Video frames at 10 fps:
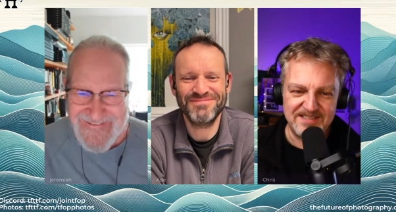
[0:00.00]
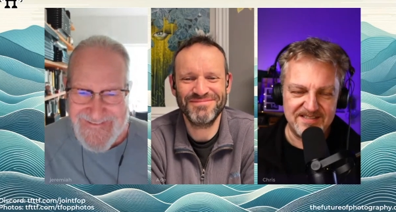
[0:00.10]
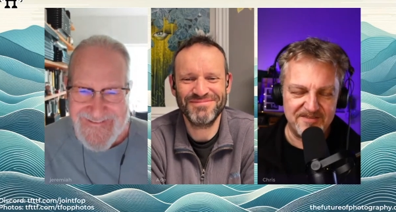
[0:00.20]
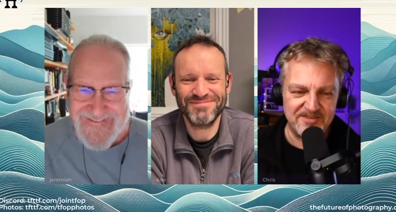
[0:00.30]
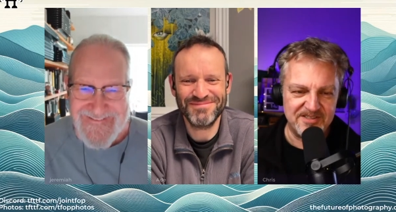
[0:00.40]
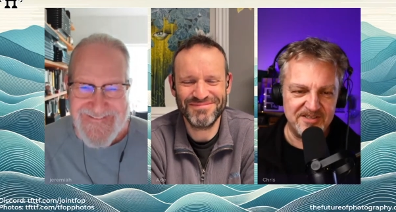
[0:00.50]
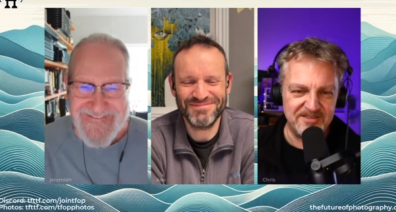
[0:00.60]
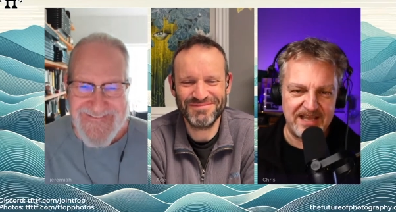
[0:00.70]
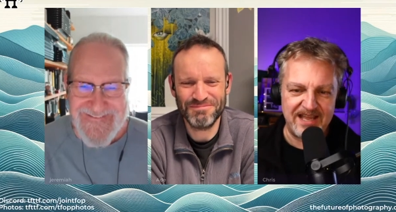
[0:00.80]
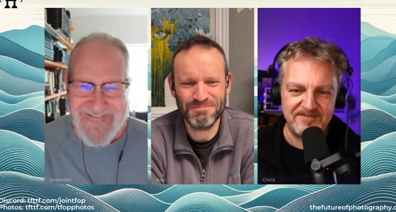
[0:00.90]
Speaker 1: this stuff is
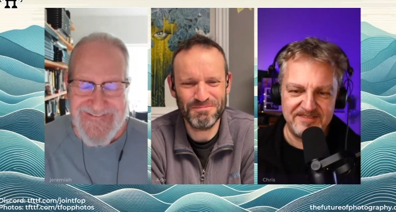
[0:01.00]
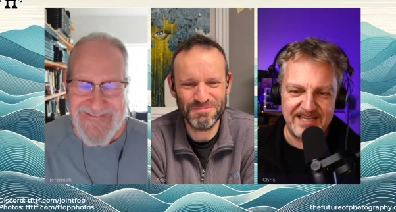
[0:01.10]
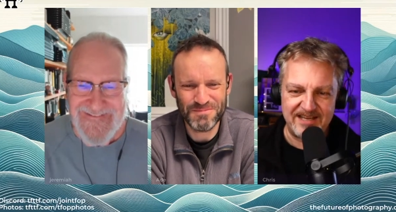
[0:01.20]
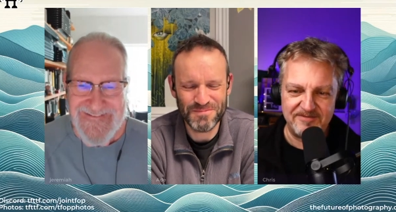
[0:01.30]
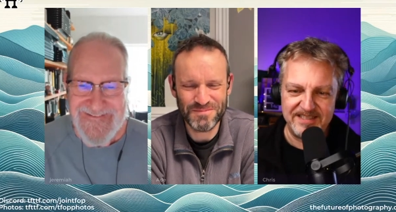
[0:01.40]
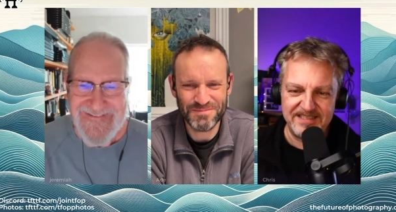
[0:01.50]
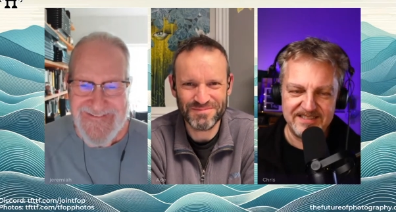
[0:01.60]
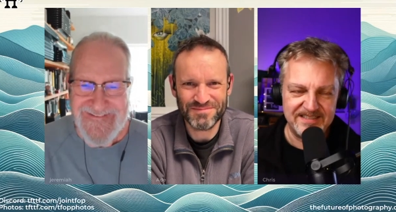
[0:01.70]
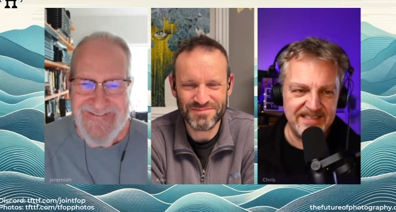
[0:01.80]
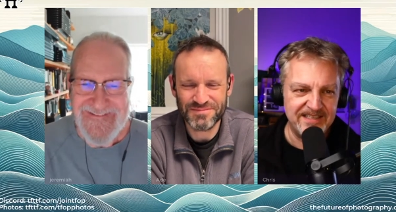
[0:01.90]
good. I, yeah,
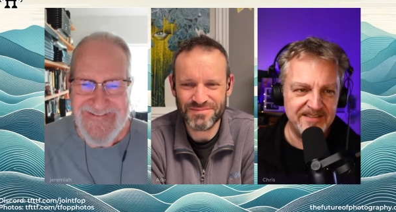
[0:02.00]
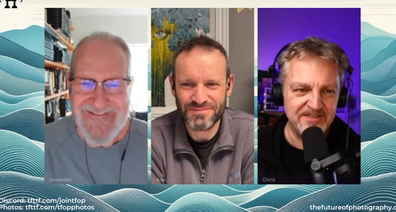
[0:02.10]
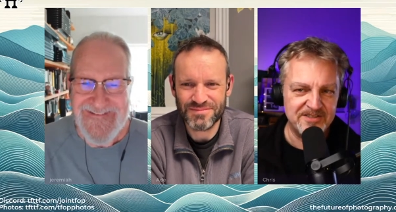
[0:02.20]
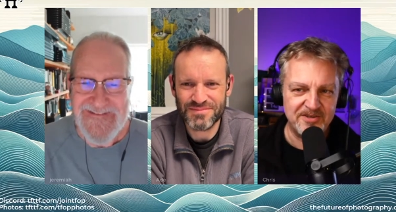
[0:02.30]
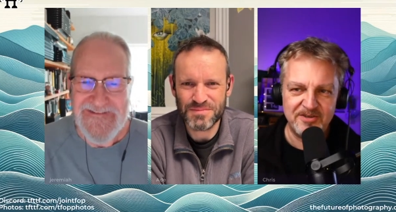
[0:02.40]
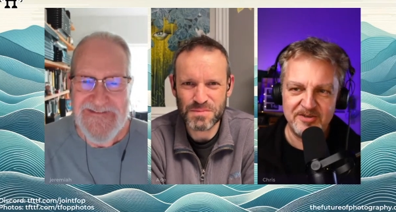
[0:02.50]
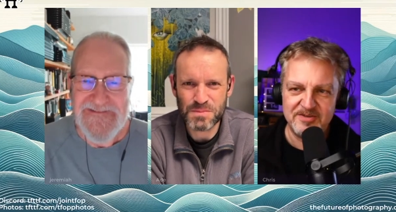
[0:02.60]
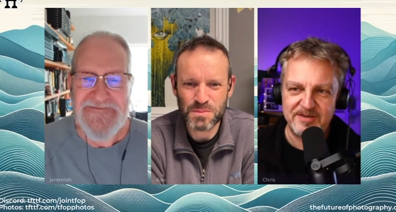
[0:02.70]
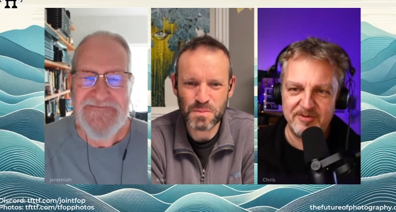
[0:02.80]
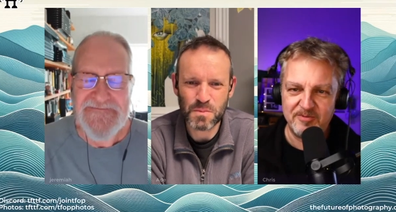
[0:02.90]
link link in the show
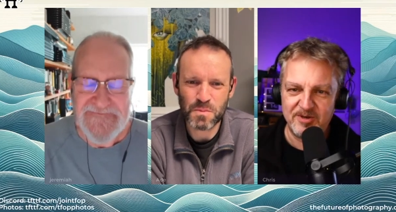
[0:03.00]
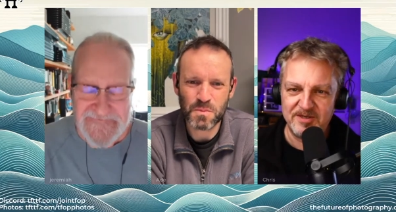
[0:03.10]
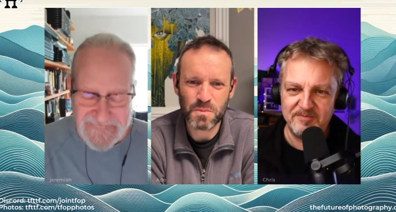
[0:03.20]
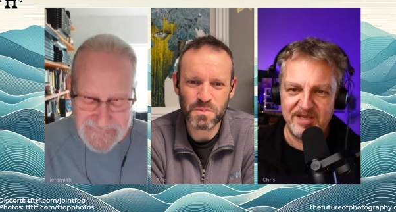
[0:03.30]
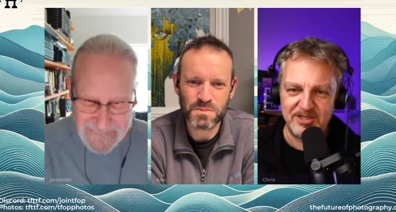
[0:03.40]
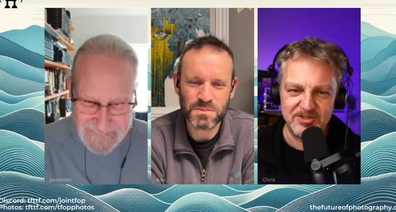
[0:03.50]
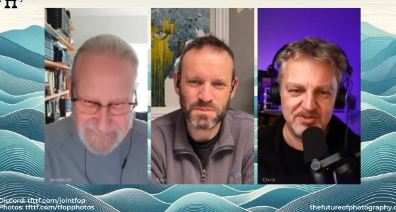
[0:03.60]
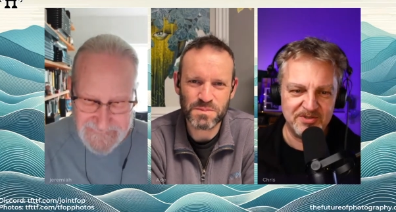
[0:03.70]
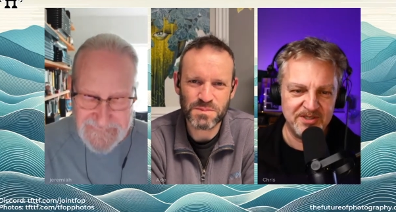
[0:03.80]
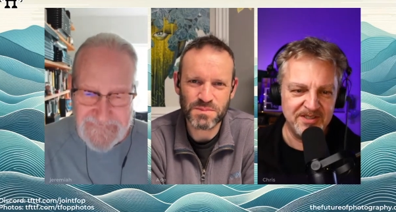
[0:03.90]
notes. Everyone, make
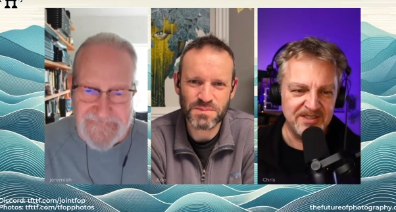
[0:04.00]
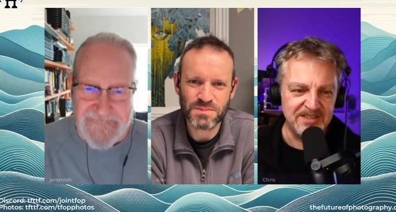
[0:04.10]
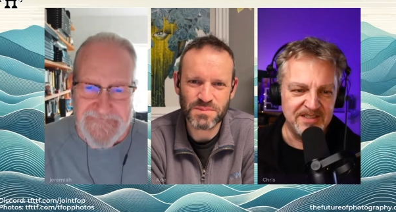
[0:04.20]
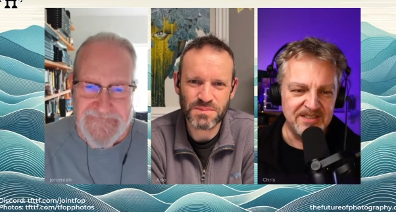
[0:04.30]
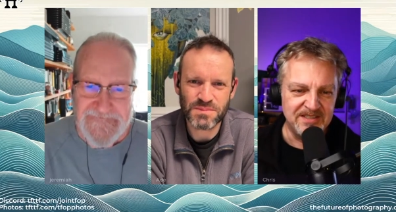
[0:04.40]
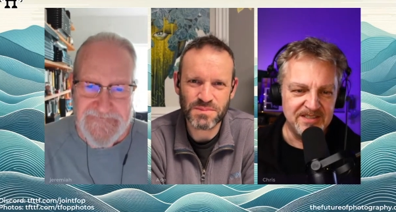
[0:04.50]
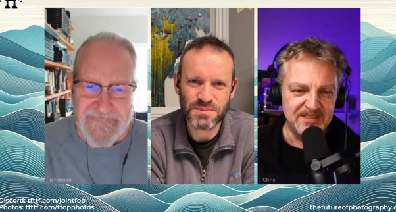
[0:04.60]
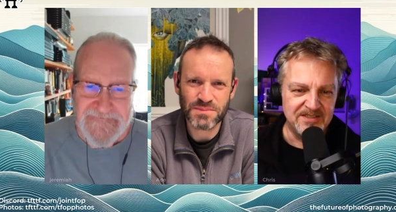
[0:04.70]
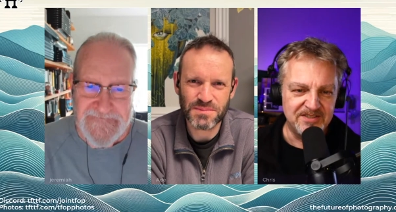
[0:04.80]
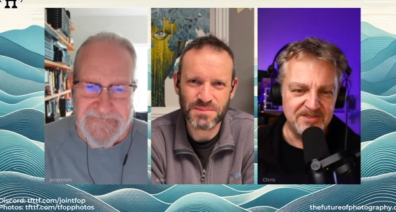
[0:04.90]
sure
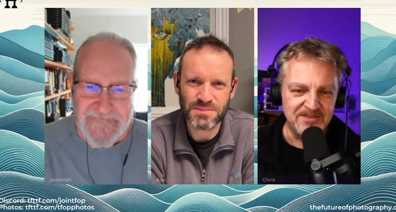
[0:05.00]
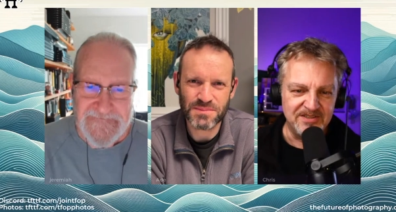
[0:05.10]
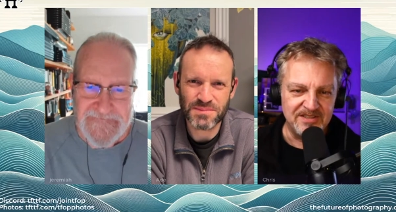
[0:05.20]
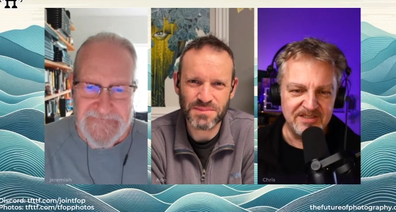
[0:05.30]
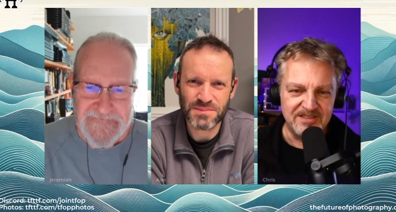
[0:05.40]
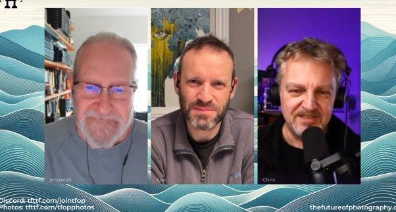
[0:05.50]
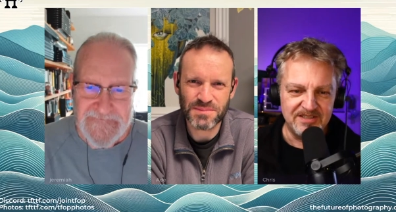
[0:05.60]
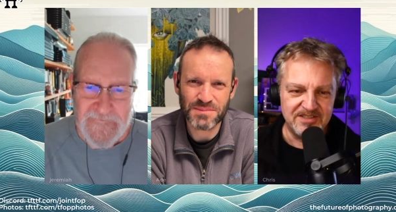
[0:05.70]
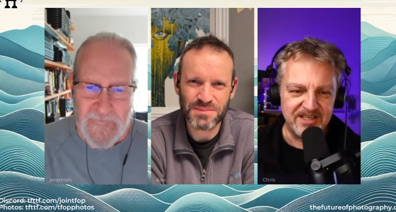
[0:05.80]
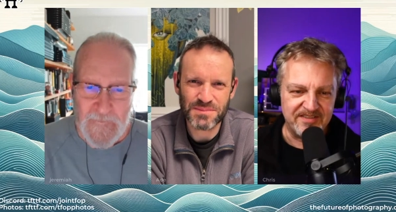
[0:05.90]
to
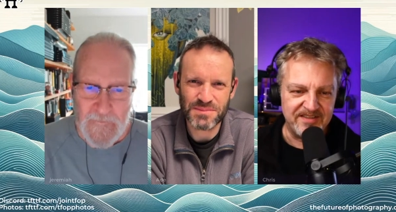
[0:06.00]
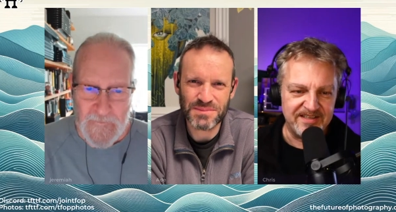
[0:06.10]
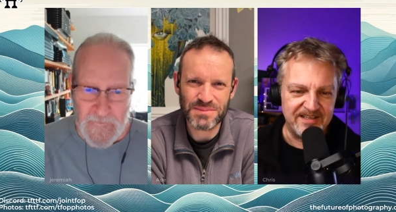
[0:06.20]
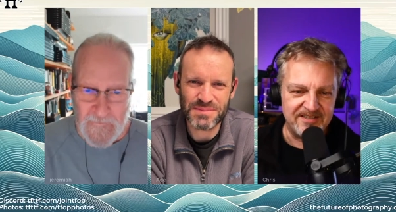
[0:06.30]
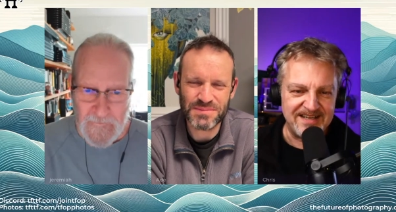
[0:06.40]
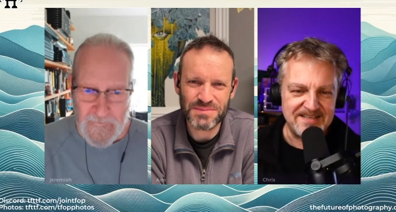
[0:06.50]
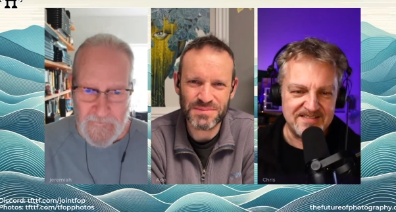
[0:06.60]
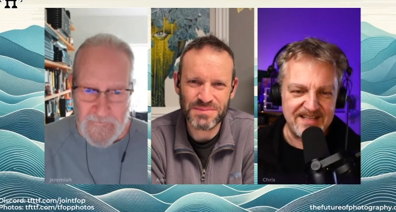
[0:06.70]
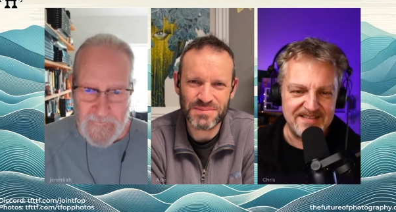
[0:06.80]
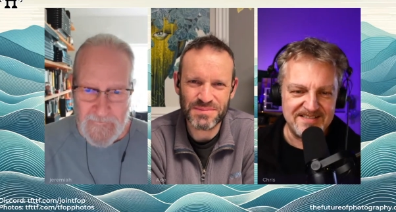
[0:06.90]
check that out. That
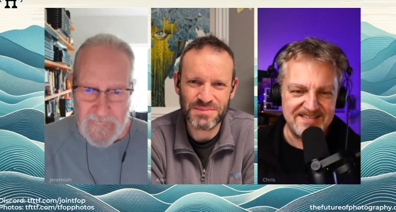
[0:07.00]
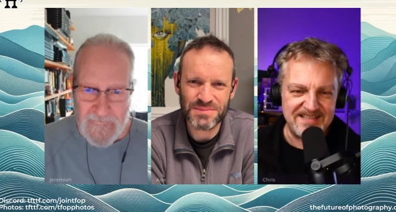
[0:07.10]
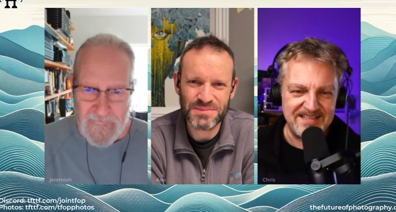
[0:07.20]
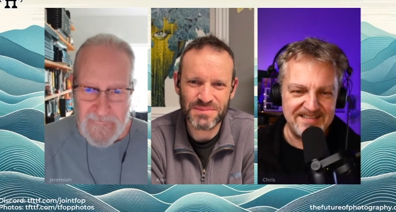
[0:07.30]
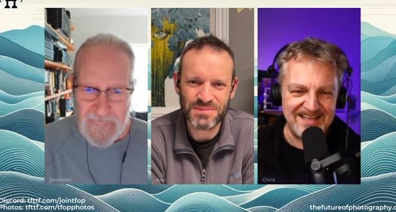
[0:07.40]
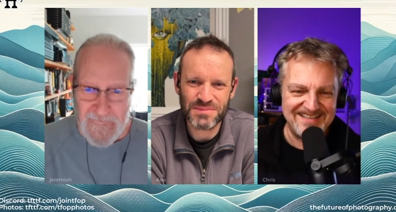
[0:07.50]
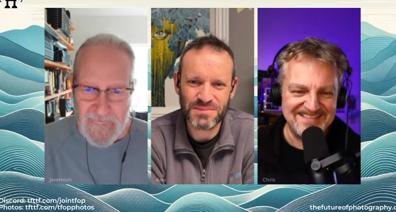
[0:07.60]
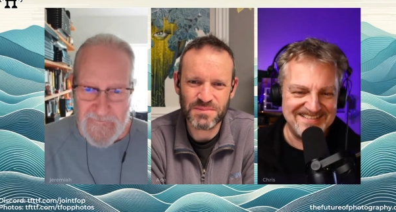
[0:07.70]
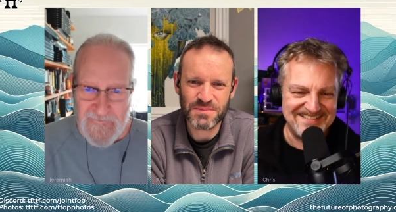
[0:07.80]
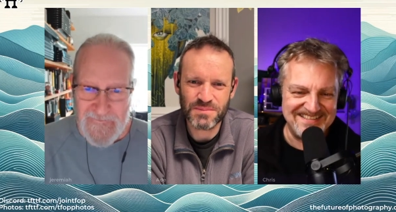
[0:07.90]
is that is the that
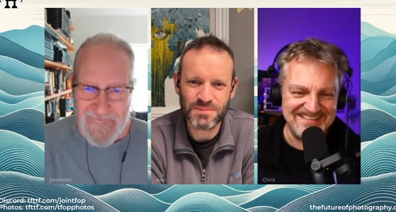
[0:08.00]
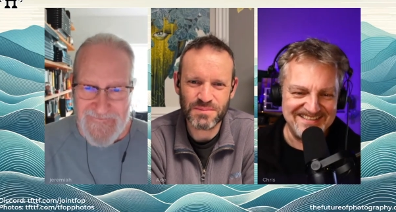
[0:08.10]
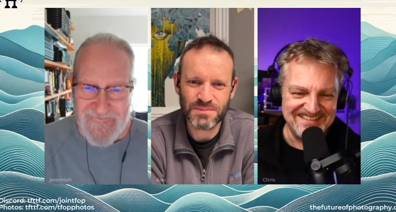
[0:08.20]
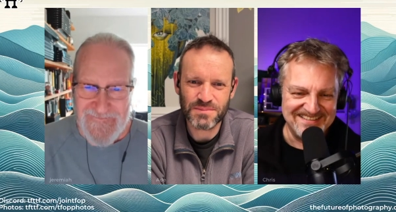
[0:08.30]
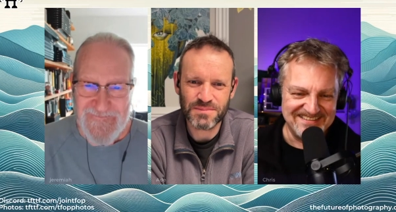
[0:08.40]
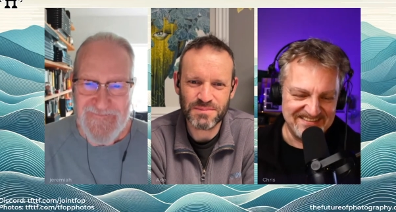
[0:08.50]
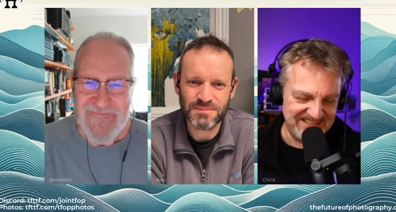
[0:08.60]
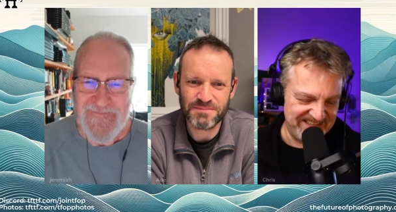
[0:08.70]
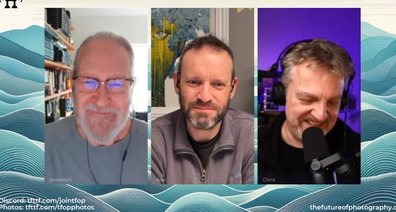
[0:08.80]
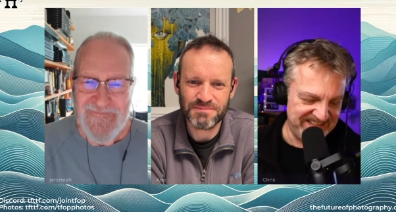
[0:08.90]
is the
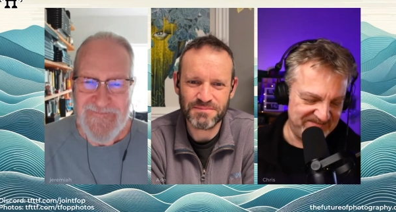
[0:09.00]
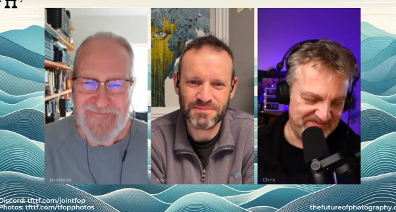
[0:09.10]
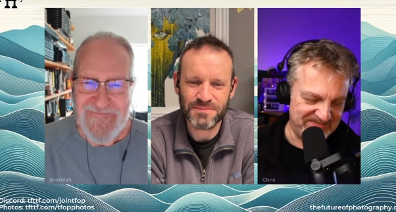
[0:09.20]
the.